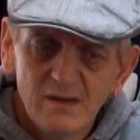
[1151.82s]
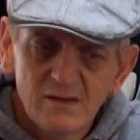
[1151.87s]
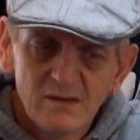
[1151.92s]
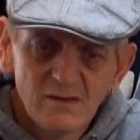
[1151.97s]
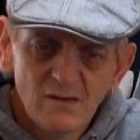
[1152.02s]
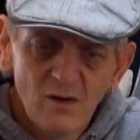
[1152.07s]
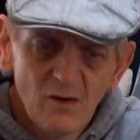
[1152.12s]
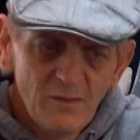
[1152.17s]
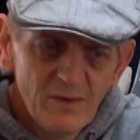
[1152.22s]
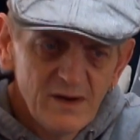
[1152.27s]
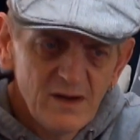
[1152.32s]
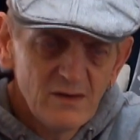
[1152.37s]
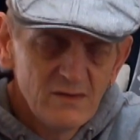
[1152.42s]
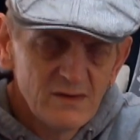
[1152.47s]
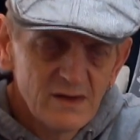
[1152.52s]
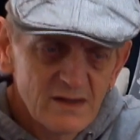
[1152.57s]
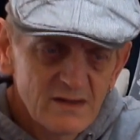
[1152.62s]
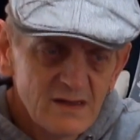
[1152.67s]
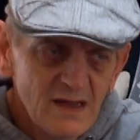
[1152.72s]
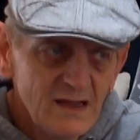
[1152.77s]
nobody
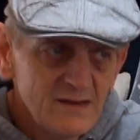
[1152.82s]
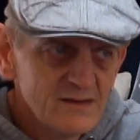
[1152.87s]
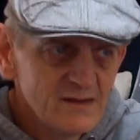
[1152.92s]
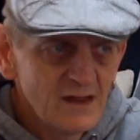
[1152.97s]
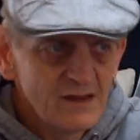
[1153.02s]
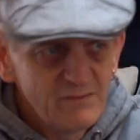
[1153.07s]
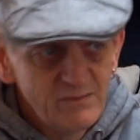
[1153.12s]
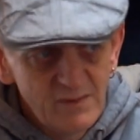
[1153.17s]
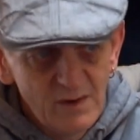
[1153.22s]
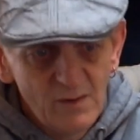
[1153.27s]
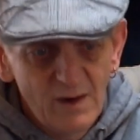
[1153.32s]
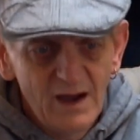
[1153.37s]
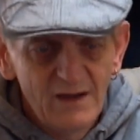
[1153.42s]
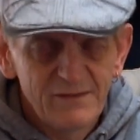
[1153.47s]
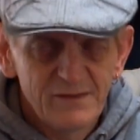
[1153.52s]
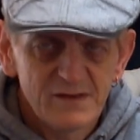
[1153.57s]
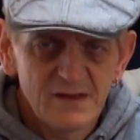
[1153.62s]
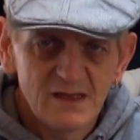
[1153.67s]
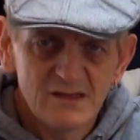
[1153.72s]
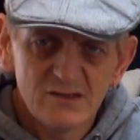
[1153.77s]
understands. Even my wife,
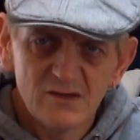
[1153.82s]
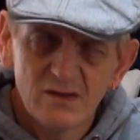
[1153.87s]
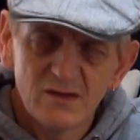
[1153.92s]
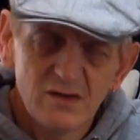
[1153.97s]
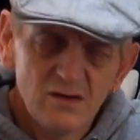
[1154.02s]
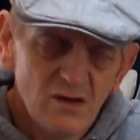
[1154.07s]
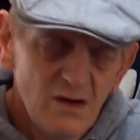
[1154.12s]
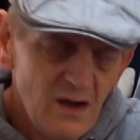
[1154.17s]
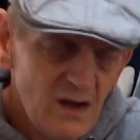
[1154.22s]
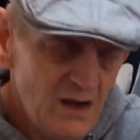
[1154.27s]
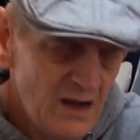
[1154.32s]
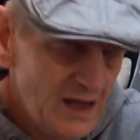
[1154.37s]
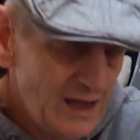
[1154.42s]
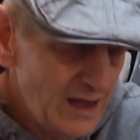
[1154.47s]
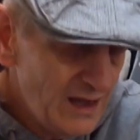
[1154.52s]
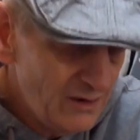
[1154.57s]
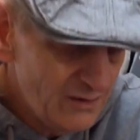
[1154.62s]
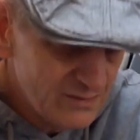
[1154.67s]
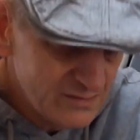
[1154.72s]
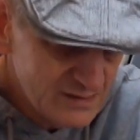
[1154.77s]
I said to her, do you know
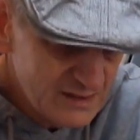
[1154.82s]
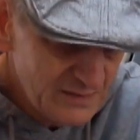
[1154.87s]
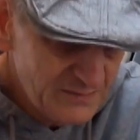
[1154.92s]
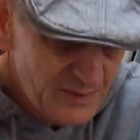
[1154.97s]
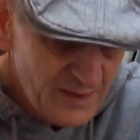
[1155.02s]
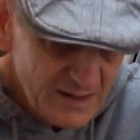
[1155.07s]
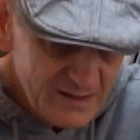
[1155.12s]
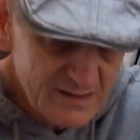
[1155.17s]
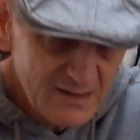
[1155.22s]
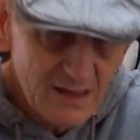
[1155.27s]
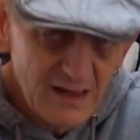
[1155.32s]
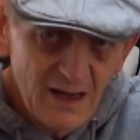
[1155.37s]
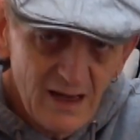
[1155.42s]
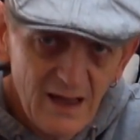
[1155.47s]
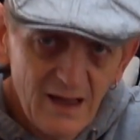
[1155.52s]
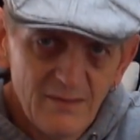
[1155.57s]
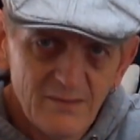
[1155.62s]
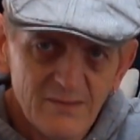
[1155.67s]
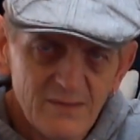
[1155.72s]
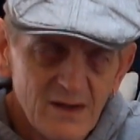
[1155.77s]
how depressing
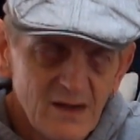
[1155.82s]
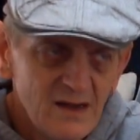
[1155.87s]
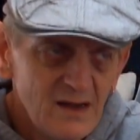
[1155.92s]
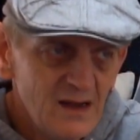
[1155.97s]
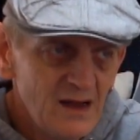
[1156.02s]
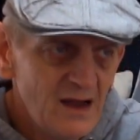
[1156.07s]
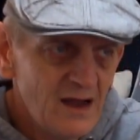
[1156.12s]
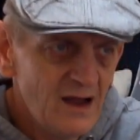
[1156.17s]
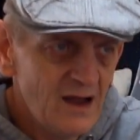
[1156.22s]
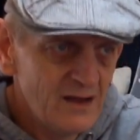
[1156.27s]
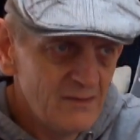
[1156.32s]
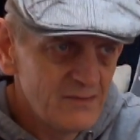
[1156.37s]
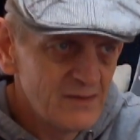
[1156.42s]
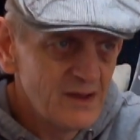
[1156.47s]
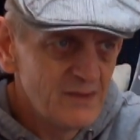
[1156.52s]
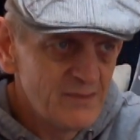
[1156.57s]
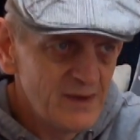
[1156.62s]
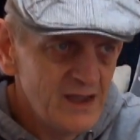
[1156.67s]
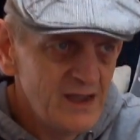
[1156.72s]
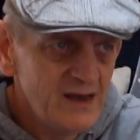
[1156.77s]
I am
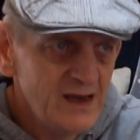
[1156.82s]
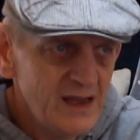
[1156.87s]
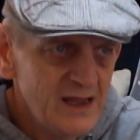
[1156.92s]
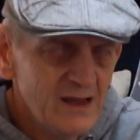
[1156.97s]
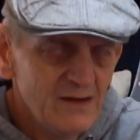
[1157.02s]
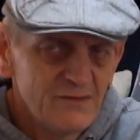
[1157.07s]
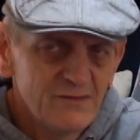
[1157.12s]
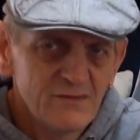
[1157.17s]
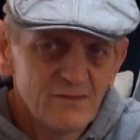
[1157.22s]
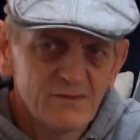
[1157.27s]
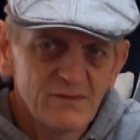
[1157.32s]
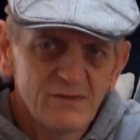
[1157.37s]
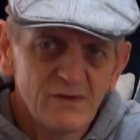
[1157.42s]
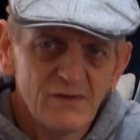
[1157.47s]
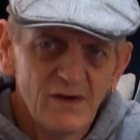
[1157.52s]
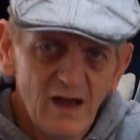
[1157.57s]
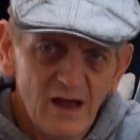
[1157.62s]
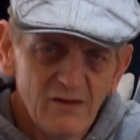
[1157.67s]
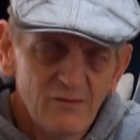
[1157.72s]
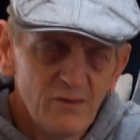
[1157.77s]
being here for
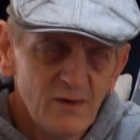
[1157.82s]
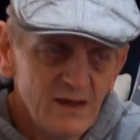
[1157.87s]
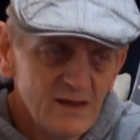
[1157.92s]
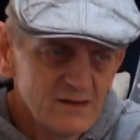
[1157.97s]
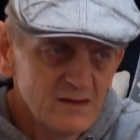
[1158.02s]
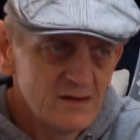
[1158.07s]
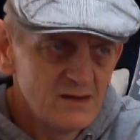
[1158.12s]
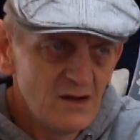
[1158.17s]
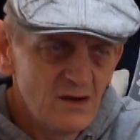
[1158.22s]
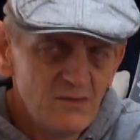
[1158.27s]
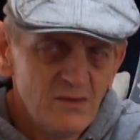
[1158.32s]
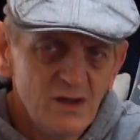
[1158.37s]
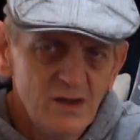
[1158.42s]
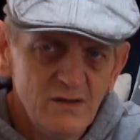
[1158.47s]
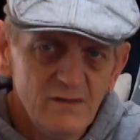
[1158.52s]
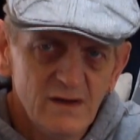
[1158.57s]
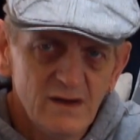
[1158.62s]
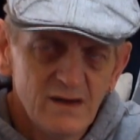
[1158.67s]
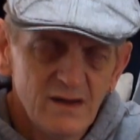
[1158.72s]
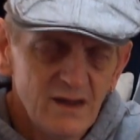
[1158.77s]
5 weeks and not
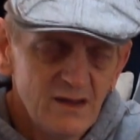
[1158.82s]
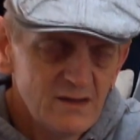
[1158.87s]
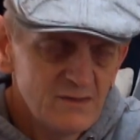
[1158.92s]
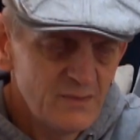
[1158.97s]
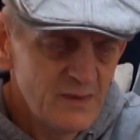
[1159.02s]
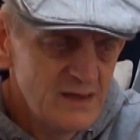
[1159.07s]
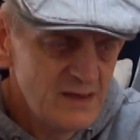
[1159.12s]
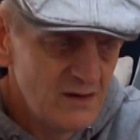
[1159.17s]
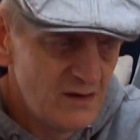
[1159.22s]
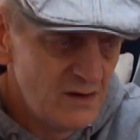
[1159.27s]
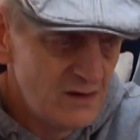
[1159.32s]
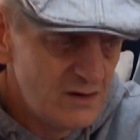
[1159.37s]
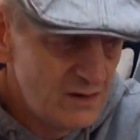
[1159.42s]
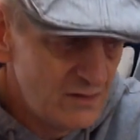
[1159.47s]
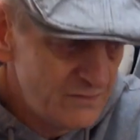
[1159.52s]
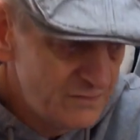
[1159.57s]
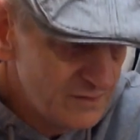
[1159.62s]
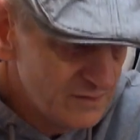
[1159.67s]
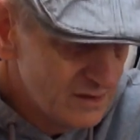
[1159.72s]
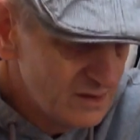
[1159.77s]
moving? It's been
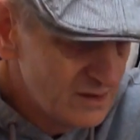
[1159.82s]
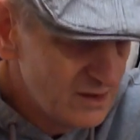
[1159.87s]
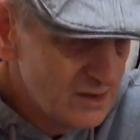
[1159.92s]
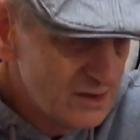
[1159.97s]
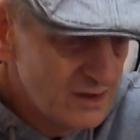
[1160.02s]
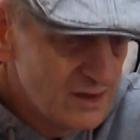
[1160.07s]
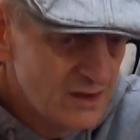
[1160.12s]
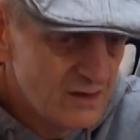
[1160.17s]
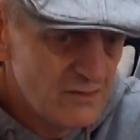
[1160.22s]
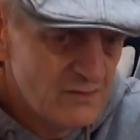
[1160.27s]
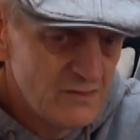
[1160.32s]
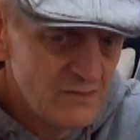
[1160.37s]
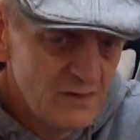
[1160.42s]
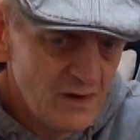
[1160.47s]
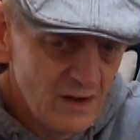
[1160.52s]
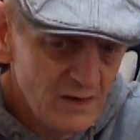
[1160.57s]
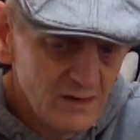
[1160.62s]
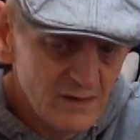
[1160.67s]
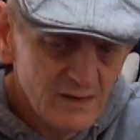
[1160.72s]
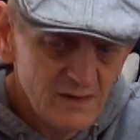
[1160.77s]
awful,
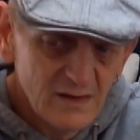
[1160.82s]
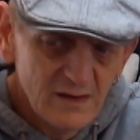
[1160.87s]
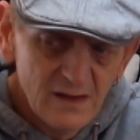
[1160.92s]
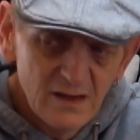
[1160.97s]
rotten.